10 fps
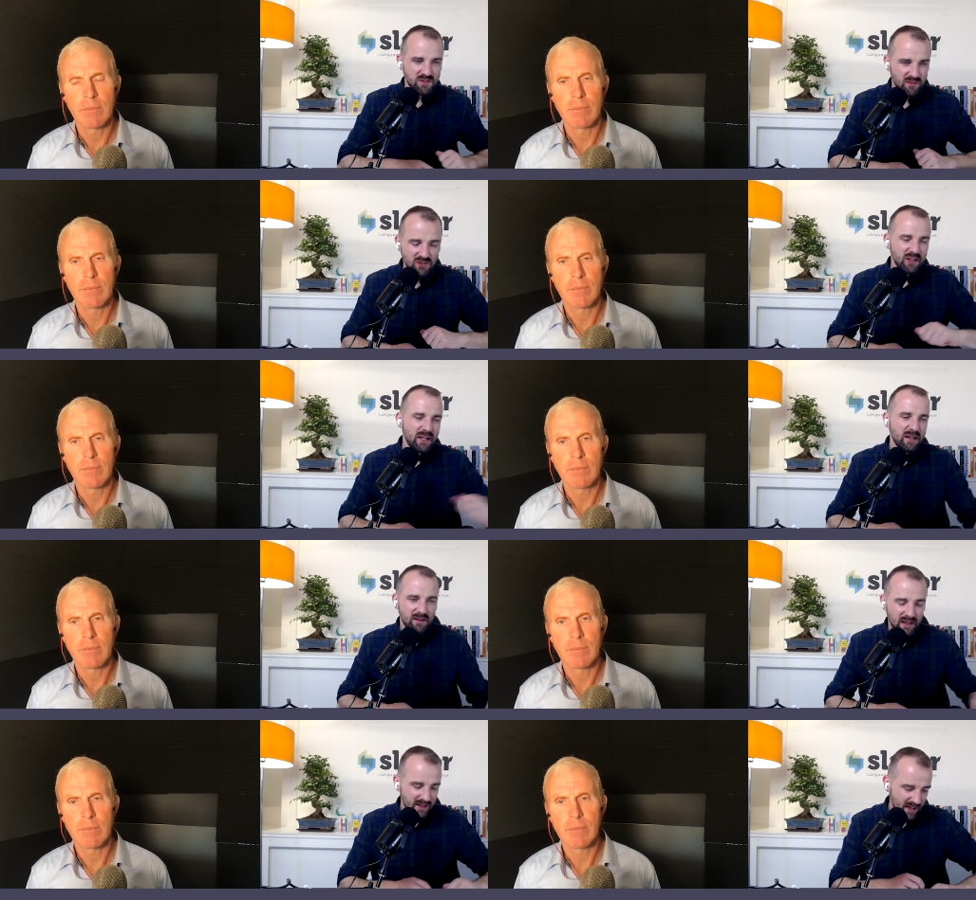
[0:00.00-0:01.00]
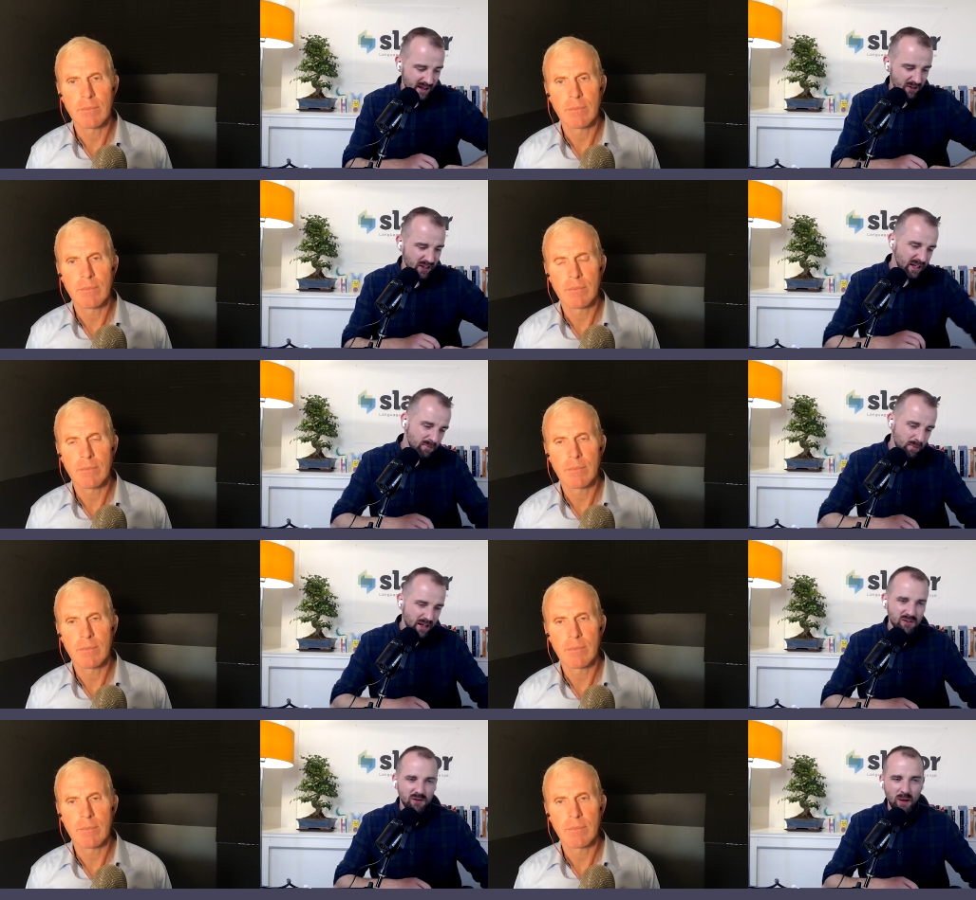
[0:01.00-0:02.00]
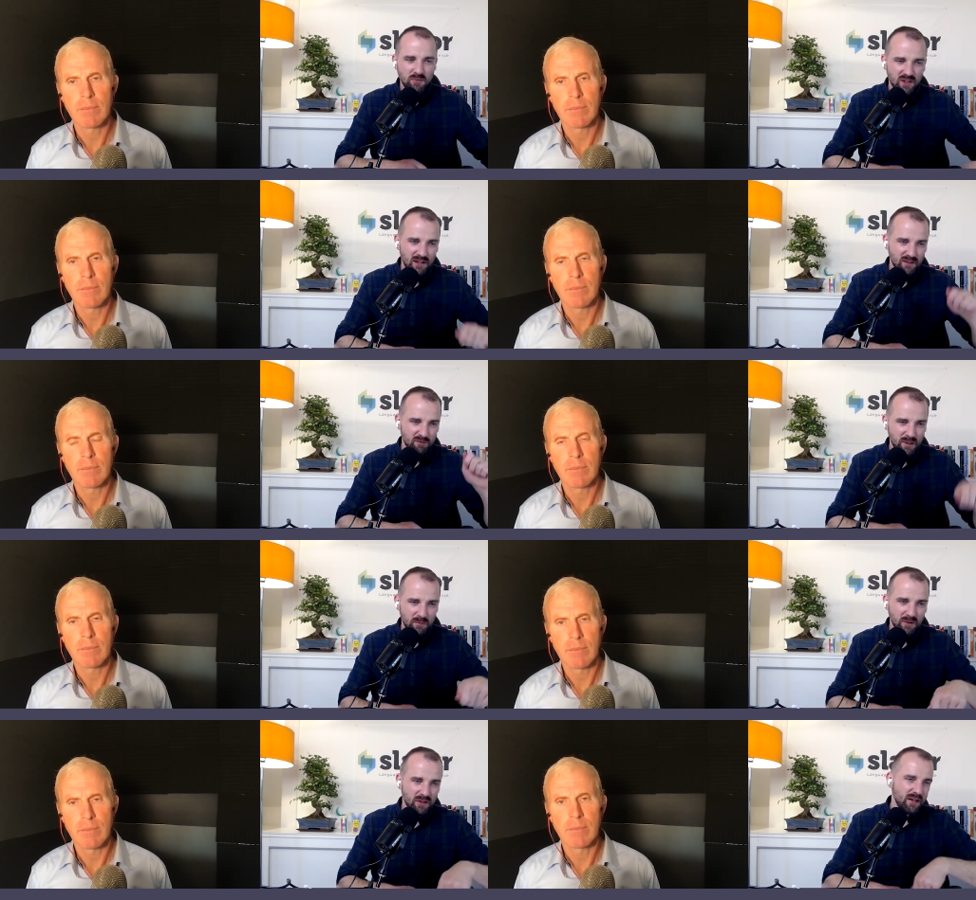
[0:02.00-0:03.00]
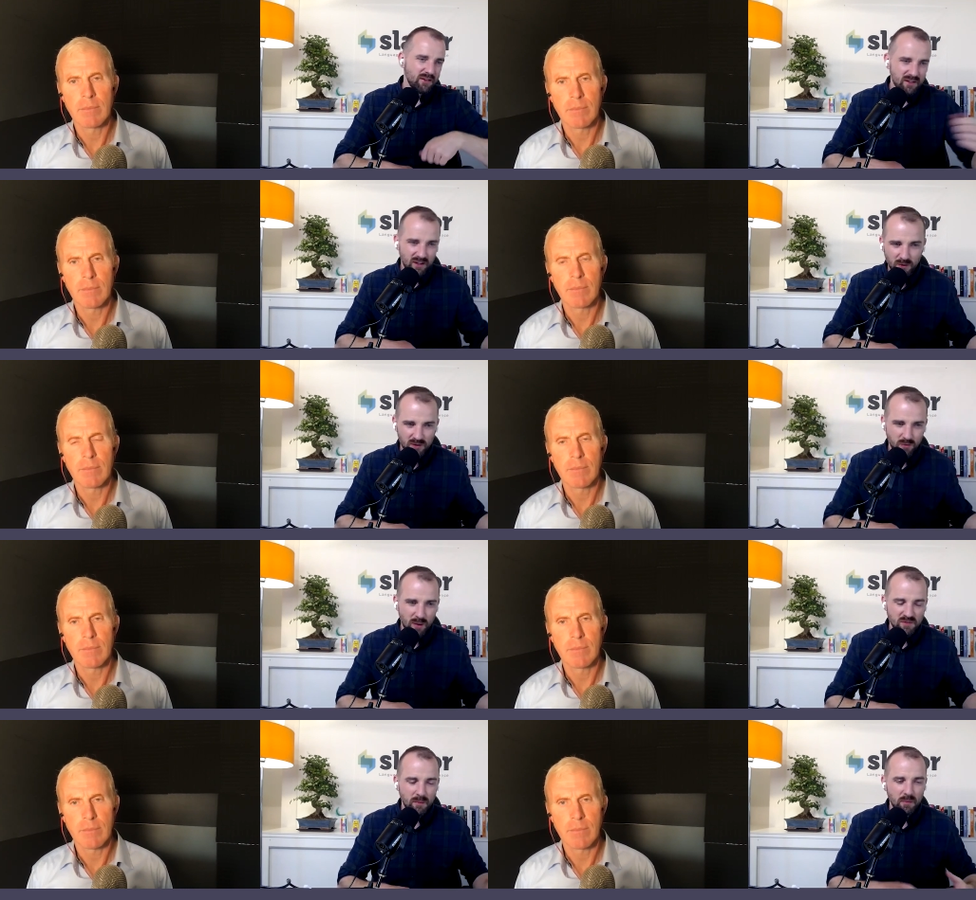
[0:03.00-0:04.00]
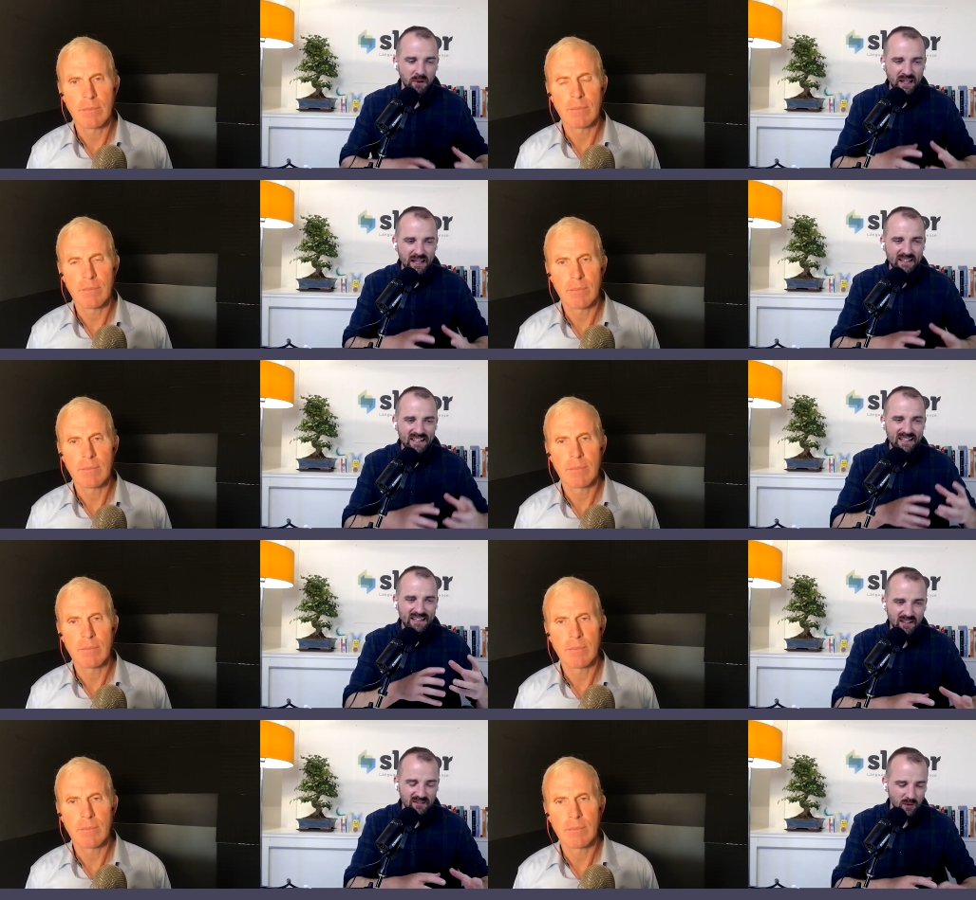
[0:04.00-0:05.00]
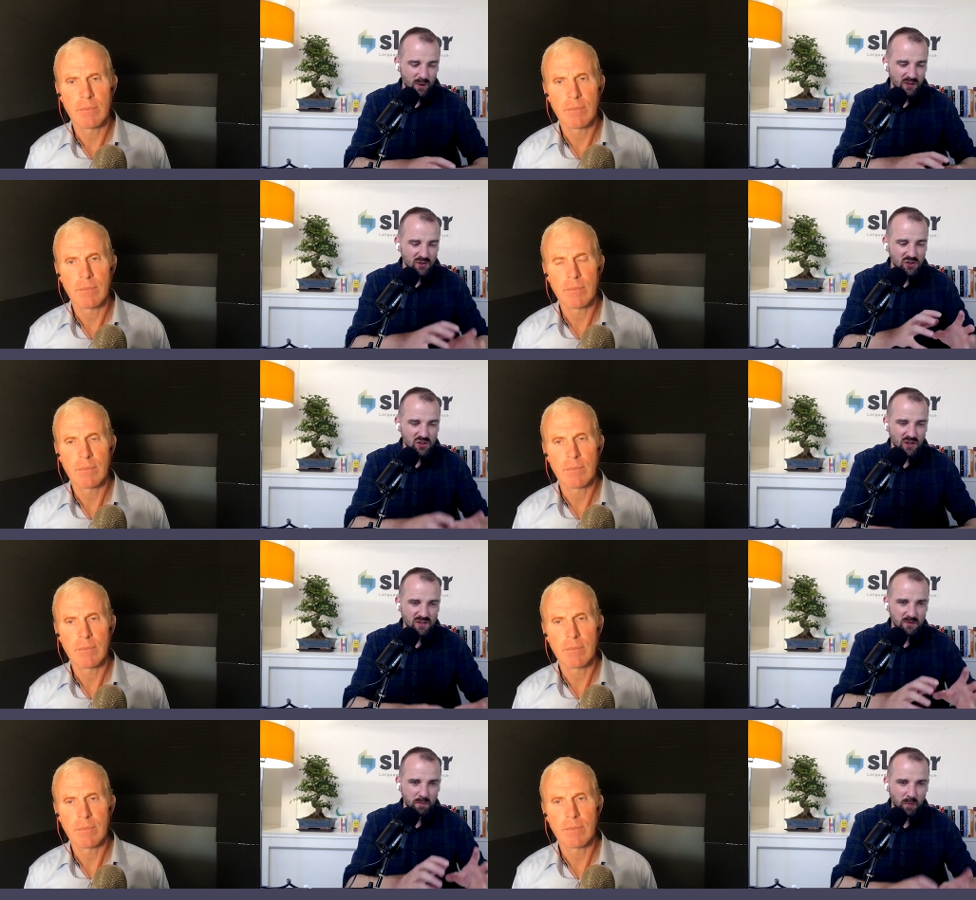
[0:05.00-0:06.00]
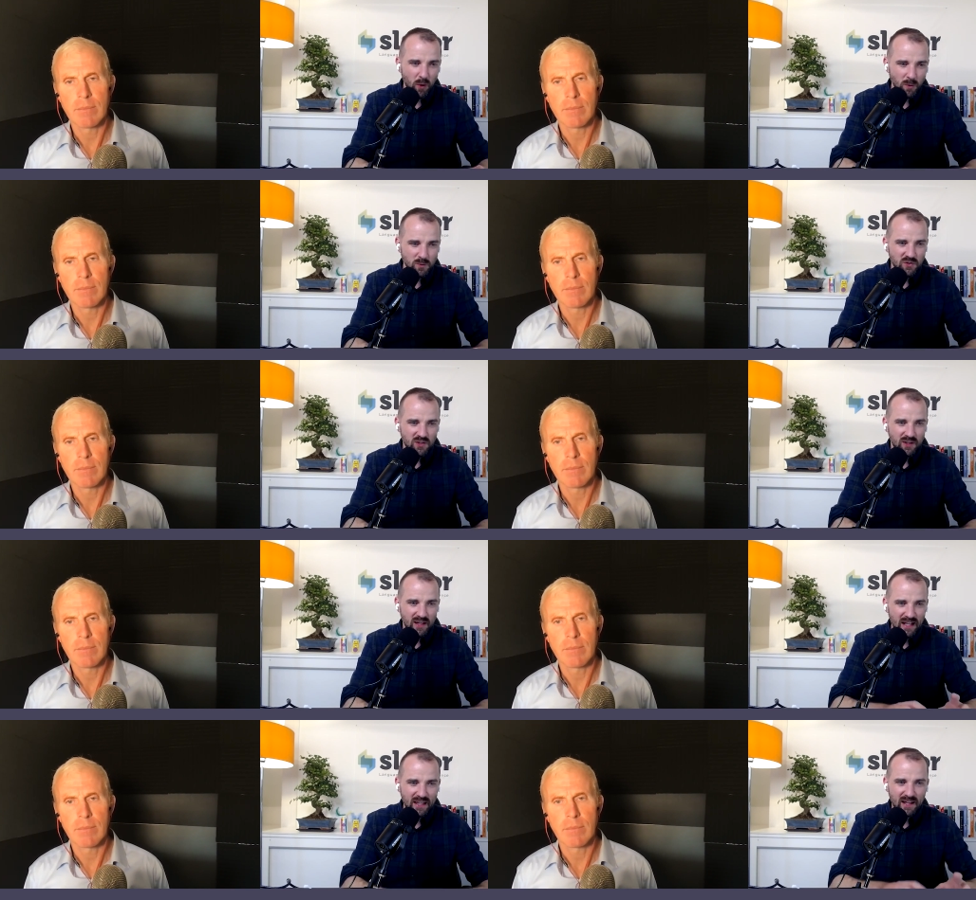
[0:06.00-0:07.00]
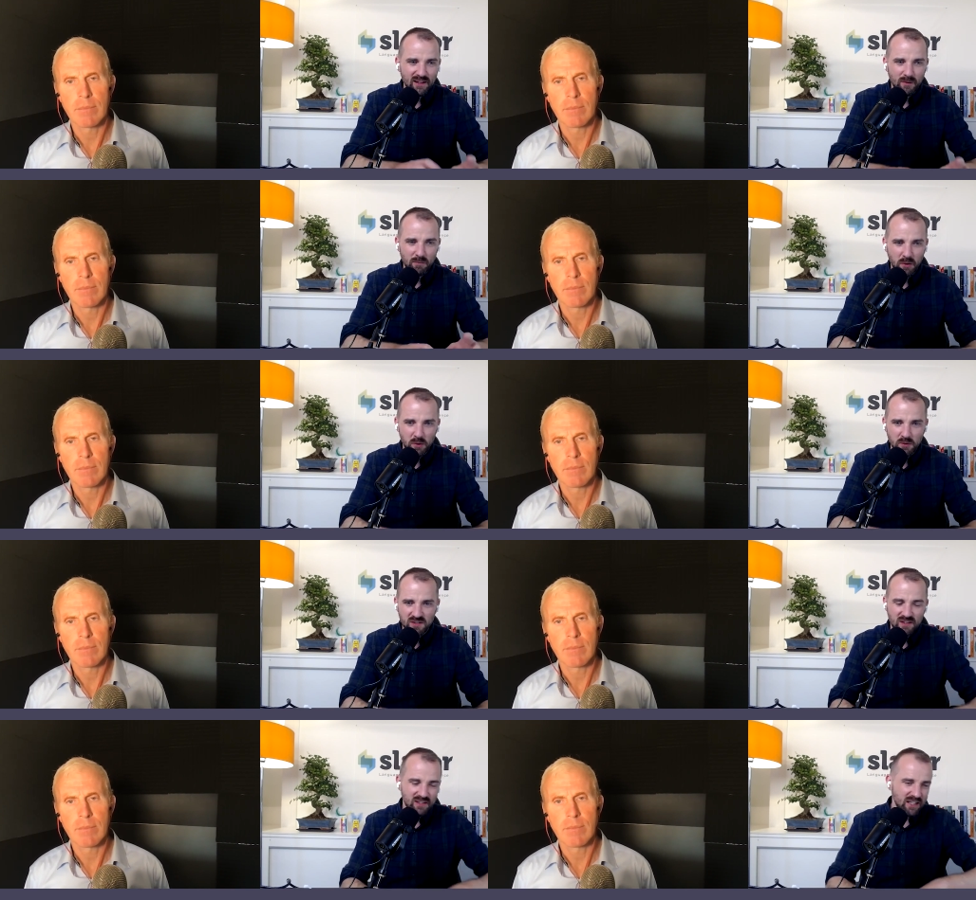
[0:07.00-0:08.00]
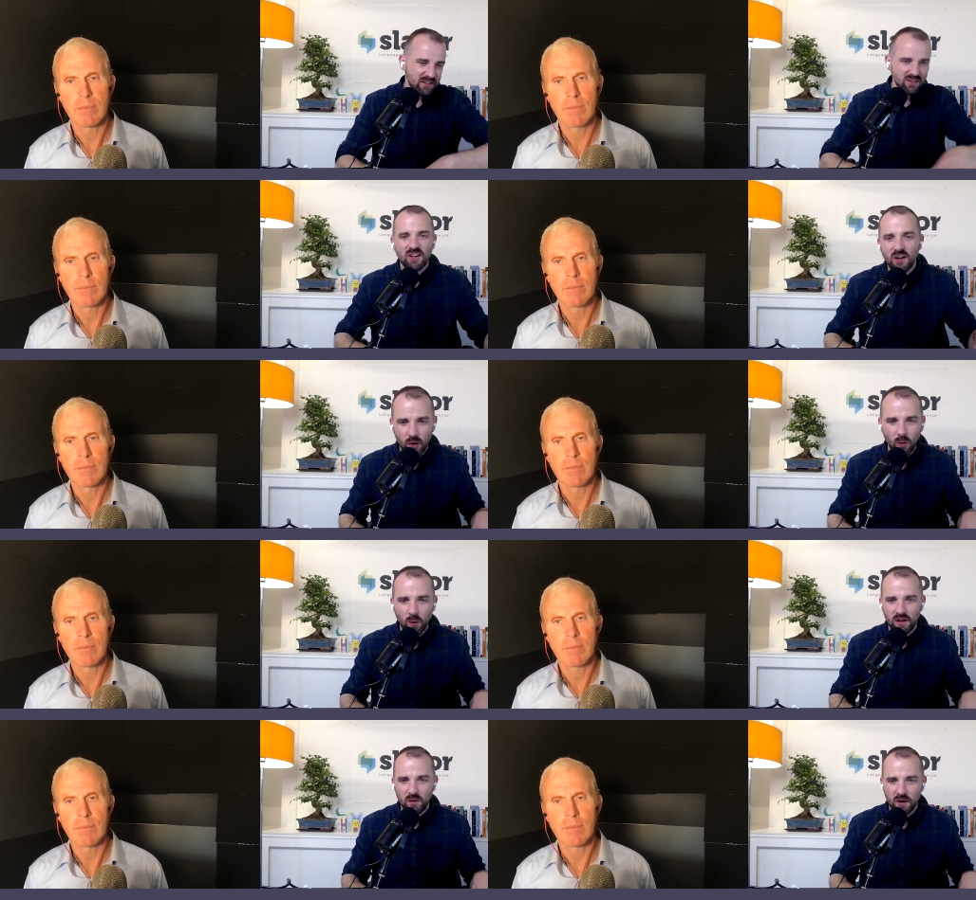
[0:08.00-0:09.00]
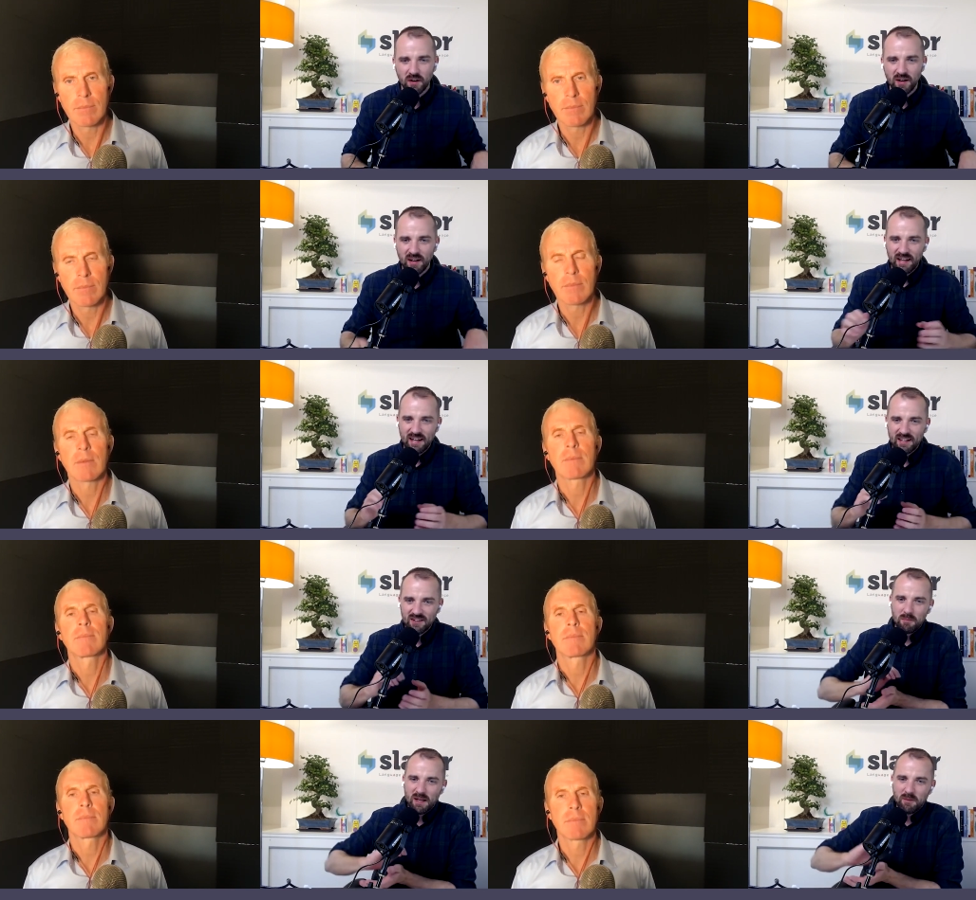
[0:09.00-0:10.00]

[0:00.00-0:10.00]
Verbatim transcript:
Speaker 1: that eventually link, like they have a link back to your website. And if people click on it, they go to your website, but LinkedIn likes it when you just post a LinkedIn post that doesn't go anywhere. Like it doesn't